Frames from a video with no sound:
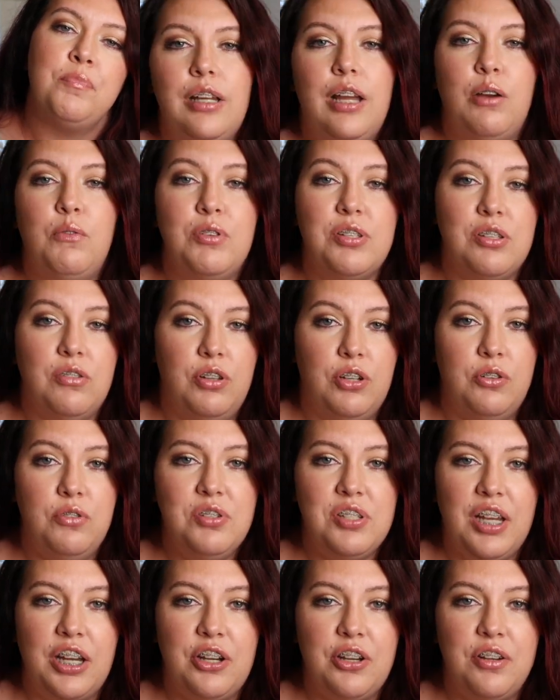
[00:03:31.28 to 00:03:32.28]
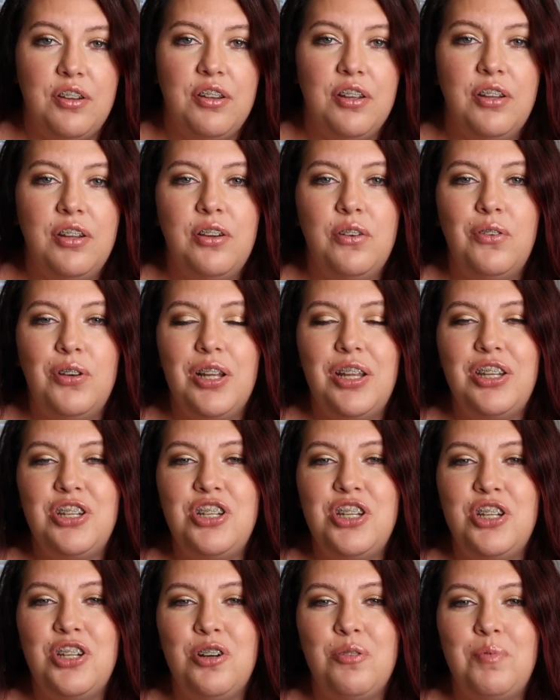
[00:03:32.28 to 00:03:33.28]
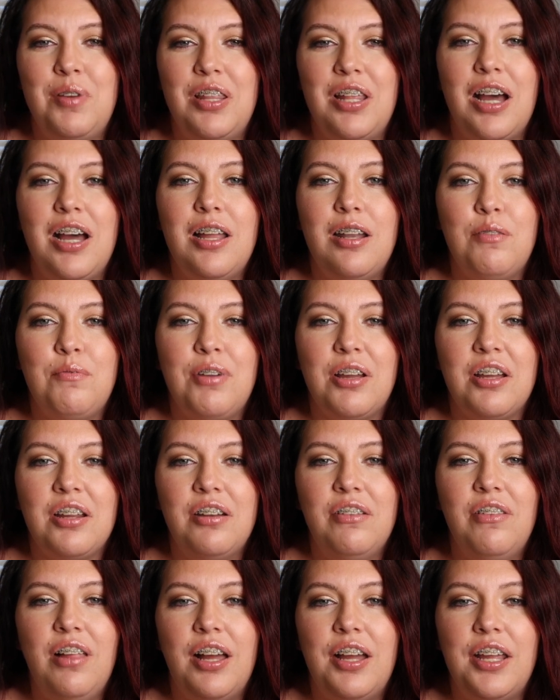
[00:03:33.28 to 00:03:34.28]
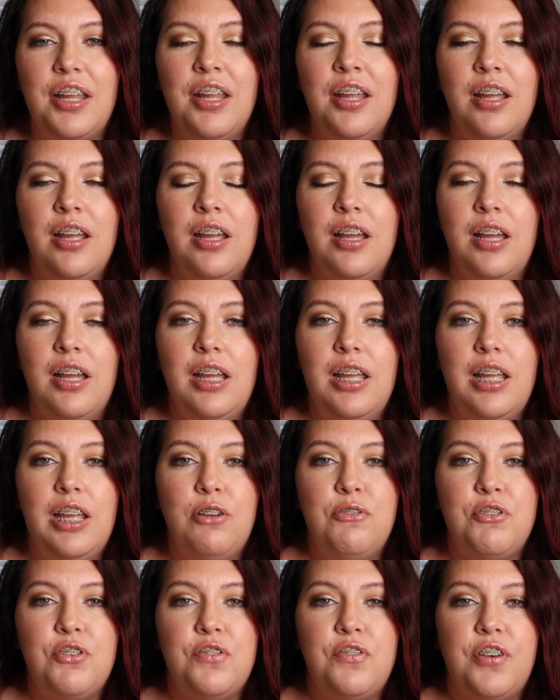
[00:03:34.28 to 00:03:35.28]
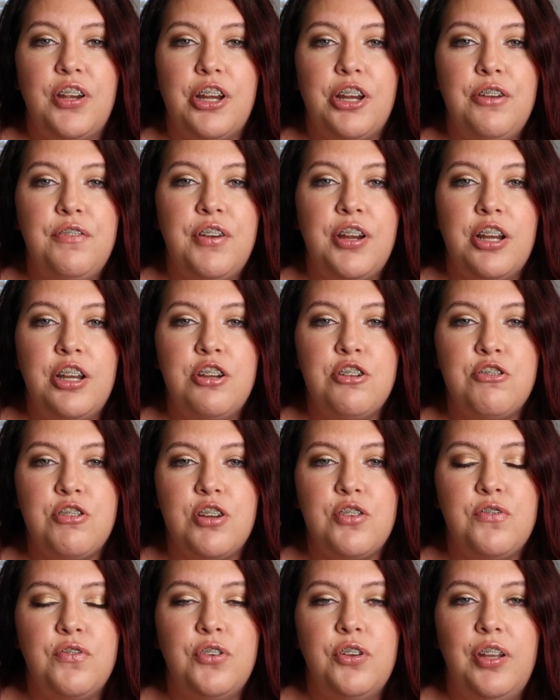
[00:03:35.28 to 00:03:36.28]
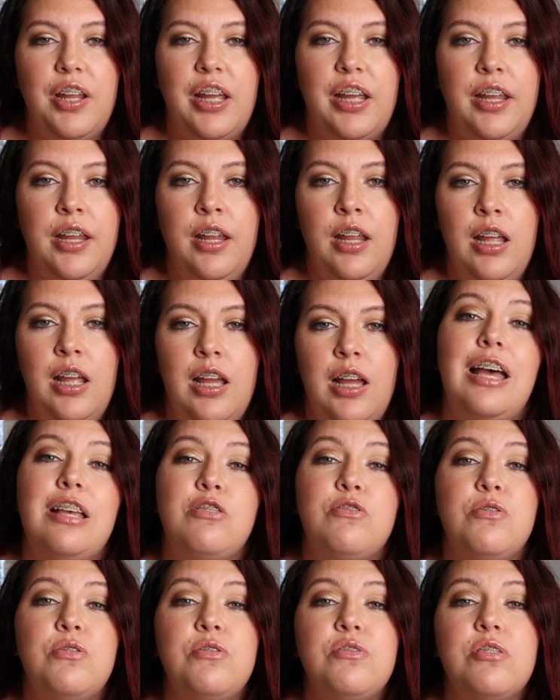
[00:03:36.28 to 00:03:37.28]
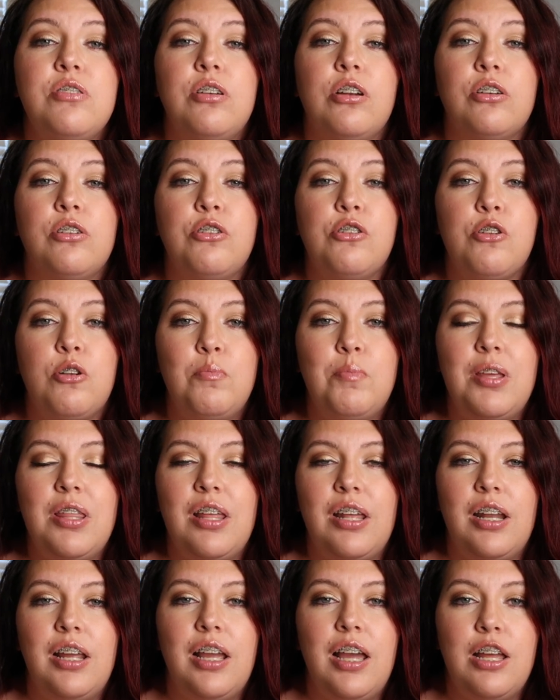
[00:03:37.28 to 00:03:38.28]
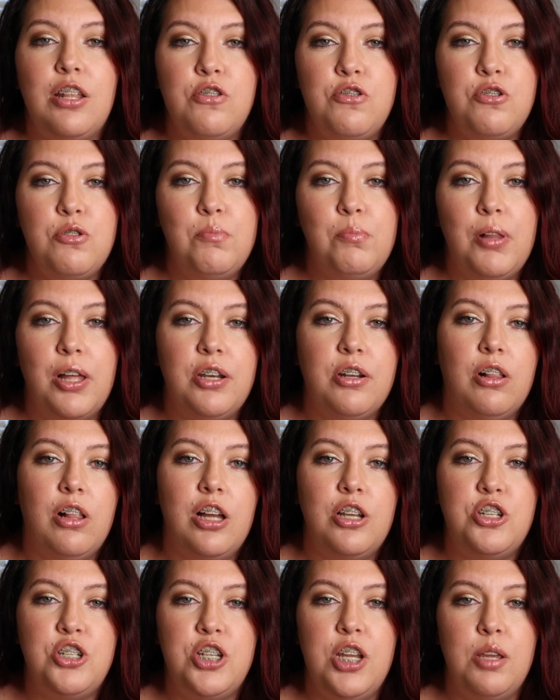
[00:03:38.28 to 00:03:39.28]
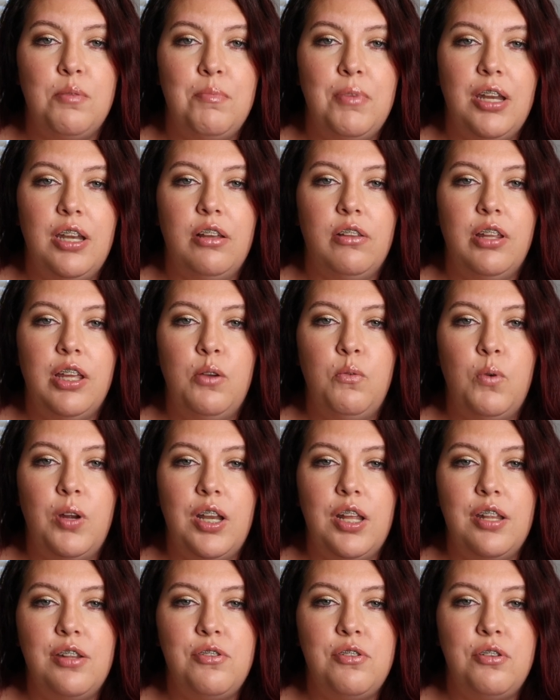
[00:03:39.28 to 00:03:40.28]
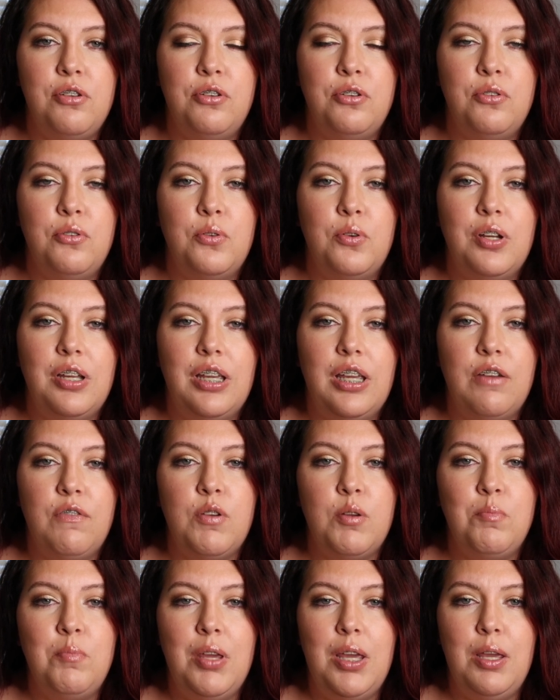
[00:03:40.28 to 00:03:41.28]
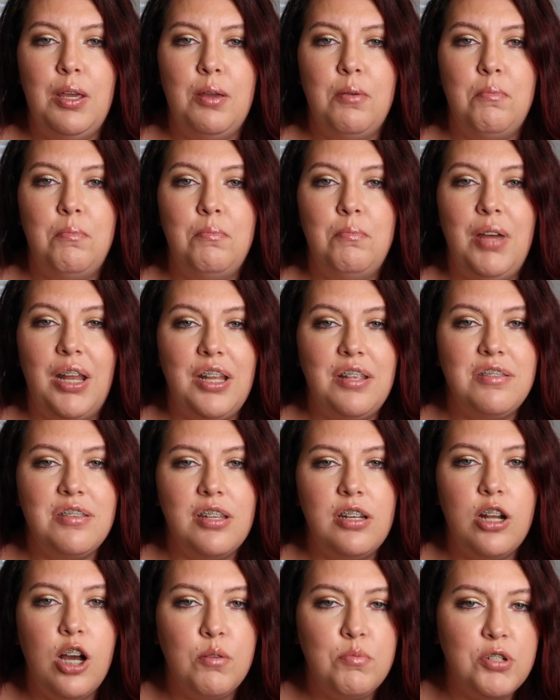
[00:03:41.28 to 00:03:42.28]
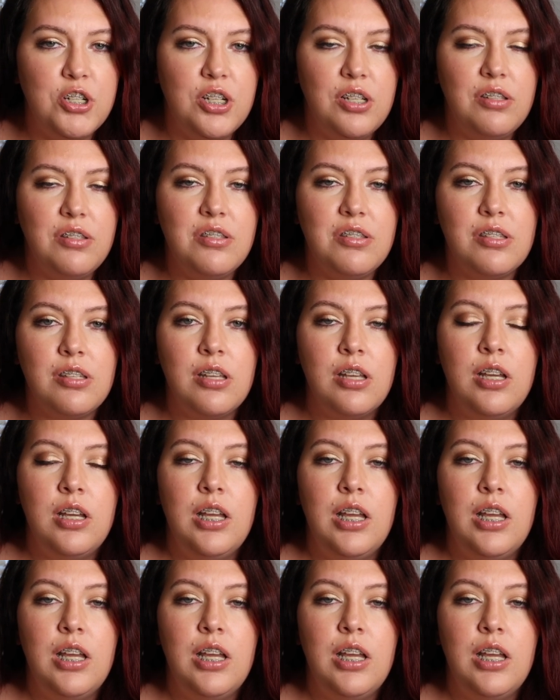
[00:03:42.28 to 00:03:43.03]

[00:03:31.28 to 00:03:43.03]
I was a little scared when she told me that, I'm not gonna lie. It was a very, very stressful day. As soon as the doctor told me that I had 2 blood clots, she immediately went into giving me medicine options.